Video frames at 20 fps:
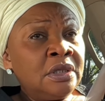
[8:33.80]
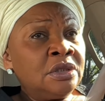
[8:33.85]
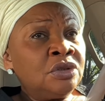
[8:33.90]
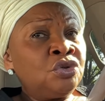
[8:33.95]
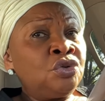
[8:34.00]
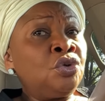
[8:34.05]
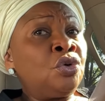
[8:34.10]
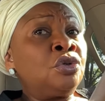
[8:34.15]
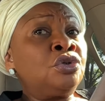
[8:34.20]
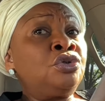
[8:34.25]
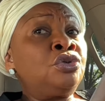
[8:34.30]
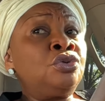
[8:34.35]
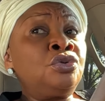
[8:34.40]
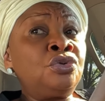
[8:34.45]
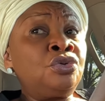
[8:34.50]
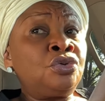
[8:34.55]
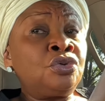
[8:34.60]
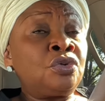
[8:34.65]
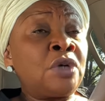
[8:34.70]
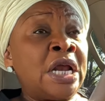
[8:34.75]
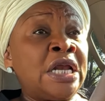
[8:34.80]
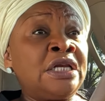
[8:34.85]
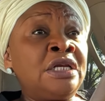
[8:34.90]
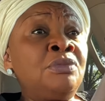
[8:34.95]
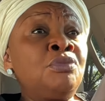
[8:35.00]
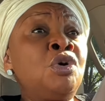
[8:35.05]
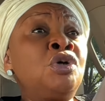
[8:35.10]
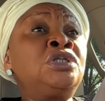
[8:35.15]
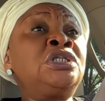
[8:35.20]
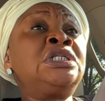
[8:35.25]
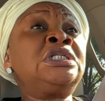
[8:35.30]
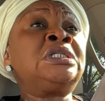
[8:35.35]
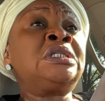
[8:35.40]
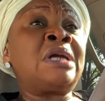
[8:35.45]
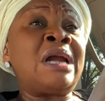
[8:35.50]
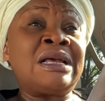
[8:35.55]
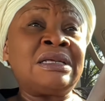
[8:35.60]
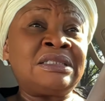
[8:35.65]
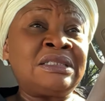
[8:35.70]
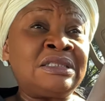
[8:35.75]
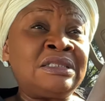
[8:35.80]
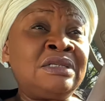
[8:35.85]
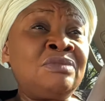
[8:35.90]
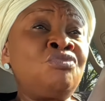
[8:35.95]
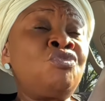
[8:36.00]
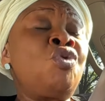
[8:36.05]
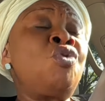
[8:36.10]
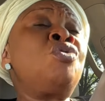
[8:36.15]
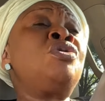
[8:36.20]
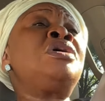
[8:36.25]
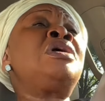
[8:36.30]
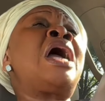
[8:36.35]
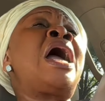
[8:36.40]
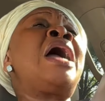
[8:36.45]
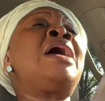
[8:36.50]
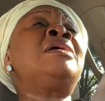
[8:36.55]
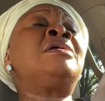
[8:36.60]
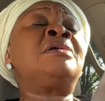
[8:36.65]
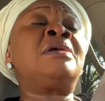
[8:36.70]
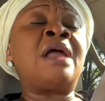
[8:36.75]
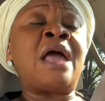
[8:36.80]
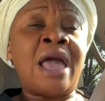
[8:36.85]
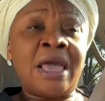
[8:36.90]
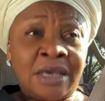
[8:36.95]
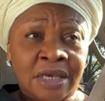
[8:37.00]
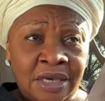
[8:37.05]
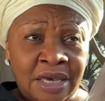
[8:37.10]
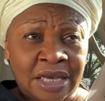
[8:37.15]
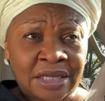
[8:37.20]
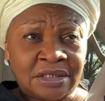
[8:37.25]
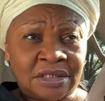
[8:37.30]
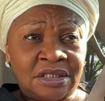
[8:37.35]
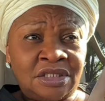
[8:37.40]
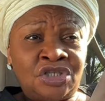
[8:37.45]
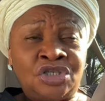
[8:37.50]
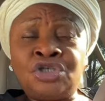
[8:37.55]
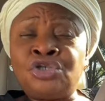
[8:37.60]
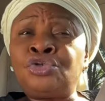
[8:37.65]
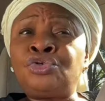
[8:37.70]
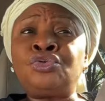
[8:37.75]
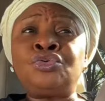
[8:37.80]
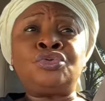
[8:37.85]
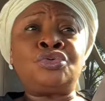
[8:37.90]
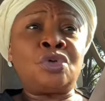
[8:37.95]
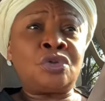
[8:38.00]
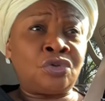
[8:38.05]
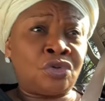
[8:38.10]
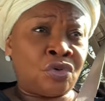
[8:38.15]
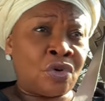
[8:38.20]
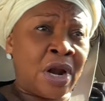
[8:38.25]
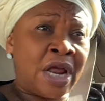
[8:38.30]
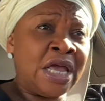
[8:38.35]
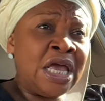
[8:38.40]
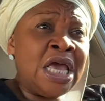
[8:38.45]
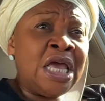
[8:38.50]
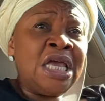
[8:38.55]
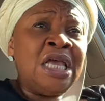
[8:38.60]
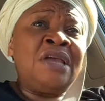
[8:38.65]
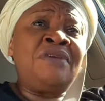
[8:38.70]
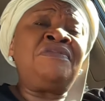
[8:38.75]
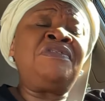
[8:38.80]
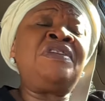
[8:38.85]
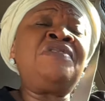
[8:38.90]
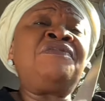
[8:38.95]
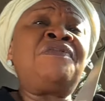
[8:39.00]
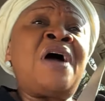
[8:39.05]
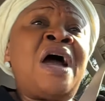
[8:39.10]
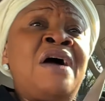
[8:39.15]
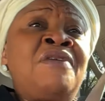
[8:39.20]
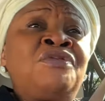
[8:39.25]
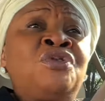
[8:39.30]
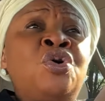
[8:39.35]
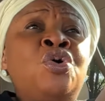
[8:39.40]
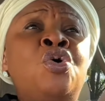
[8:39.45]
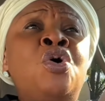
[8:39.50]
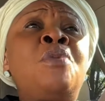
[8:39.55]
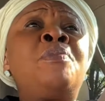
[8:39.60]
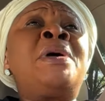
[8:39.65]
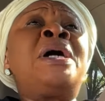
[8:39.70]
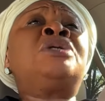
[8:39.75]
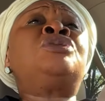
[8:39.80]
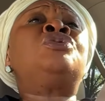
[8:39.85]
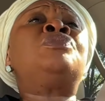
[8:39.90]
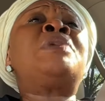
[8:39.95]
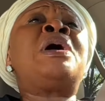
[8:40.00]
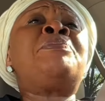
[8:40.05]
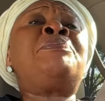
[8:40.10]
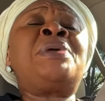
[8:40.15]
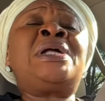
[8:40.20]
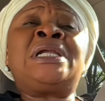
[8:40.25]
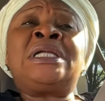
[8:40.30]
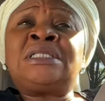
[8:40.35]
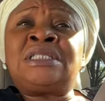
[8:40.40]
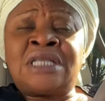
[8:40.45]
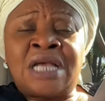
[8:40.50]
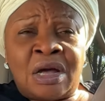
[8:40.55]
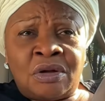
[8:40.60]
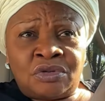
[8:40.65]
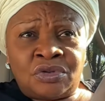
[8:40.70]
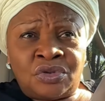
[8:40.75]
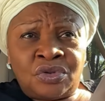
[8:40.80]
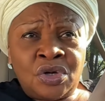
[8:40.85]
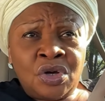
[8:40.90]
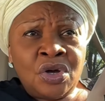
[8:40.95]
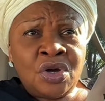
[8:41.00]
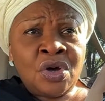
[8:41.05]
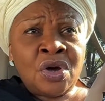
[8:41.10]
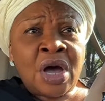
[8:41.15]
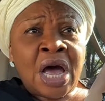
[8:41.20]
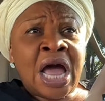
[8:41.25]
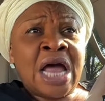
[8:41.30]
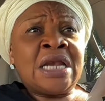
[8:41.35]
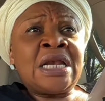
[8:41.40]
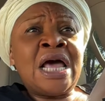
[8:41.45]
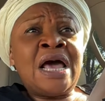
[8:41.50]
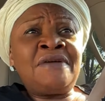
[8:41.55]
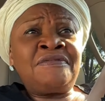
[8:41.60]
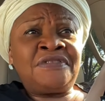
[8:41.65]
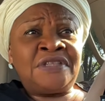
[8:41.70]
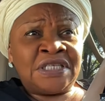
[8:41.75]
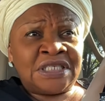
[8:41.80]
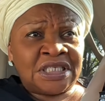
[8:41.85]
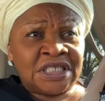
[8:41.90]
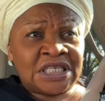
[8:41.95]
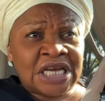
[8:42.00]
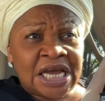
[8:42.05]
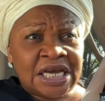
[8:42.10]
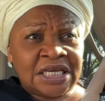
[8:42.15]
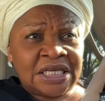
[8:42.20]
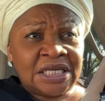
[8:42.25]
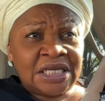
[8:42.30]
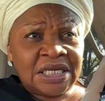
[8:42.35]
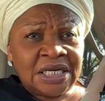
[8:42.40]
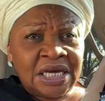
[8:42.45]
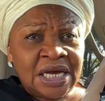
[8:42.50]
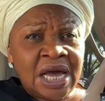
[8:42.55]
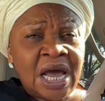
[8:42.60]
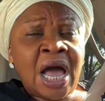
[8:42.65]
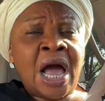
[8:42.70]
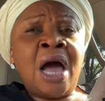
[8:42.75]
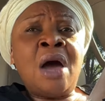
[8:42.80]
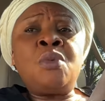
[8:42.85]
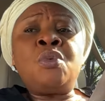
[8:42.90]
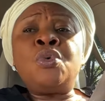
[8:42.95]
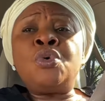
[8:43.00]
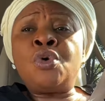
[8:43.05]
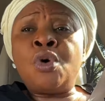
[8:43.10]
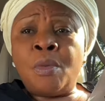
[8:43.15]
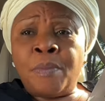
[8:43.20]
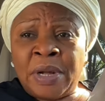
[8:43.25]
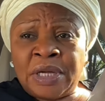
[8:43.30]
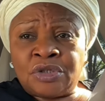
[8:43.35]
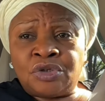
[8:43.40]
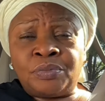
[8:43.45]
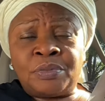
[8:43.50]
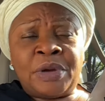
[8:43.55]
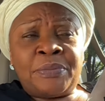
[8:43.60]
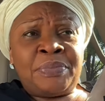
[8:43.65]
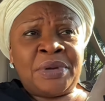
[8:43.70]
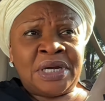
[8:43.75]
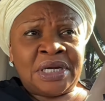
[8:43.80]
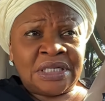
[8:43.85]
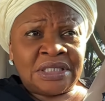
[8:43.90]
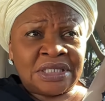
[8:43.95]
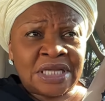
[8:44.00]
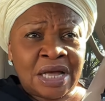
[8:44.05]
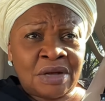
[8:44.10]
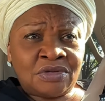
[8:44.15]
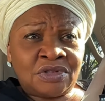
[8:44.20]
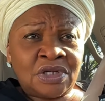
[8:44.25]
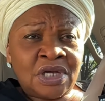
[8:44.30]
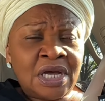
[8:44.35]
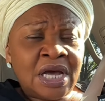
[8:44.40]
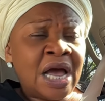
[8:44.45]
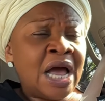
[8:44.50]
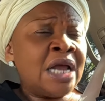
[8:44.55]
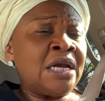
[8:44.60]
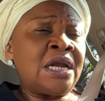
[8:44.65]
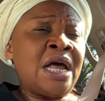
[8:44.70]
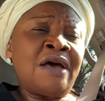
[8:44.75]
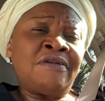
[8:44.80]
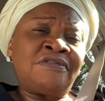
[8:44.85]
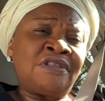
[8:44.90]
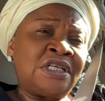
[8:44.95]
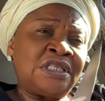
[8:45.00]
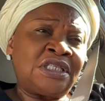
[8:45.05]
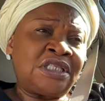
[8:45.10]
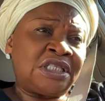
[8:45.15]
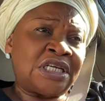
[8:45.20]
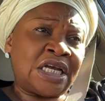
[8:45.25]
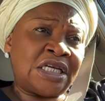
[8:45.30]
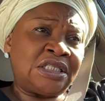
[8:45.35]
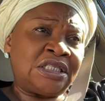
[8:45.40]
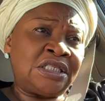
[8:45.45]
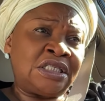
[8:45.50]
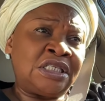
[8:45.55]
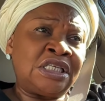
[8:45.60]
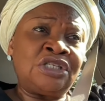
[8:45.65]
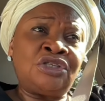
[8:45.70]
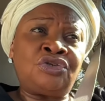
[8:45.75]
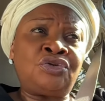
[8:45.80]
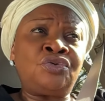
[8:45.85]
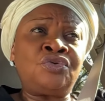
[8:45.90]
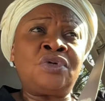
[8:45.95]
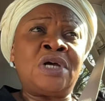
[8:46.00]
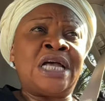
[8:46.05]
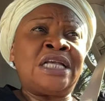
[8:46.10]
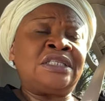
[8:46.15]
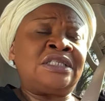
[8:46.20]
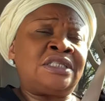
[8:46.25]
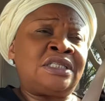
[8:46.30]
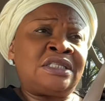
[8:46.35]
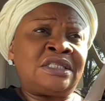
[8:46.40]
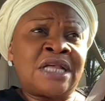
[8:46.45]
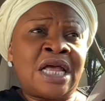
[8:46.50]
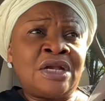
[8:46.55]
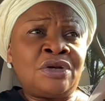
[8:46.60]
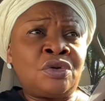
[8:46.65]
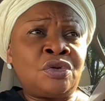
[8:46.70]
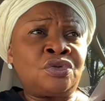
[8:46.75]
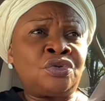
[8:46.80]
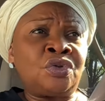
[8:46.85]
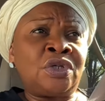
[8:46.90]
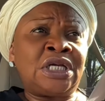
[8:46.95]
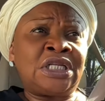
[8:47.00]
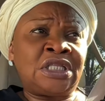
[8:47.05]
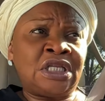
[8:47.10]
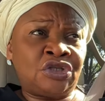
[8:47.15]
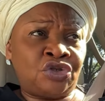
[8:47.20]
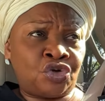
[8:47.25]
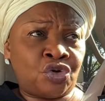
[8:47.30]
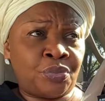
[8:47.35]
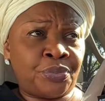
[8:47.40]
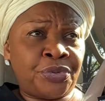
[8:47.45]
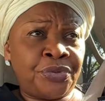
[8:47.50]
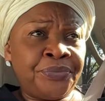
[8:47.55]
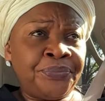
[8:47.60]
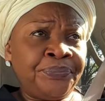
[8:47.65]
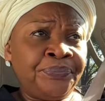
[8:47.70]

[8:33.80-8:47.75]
The more she cries, the more angry I get. She should not cry. Even if I have to go back to my parents' house and have this child, I will go back to my parents' house and have this child, since you guys decide not to get a job.